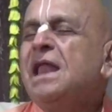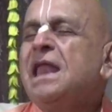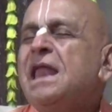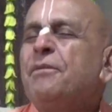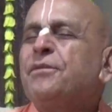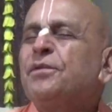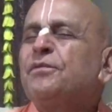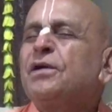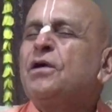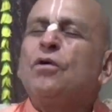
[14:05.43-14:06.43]
Left
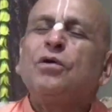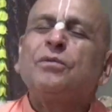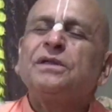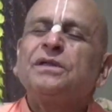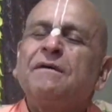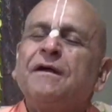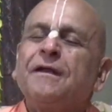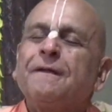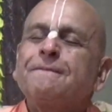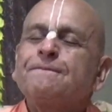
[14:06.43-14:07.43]
for Gaulok Vrindavan.
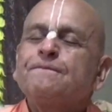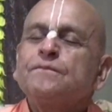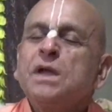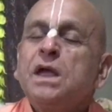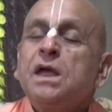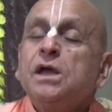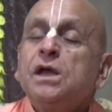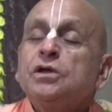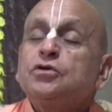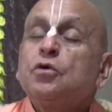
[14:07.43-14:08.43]

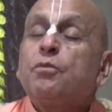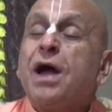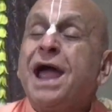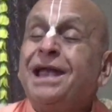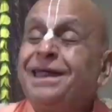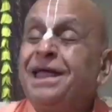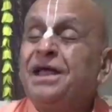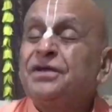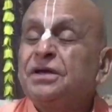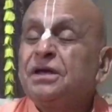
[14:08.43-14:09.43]
So point is,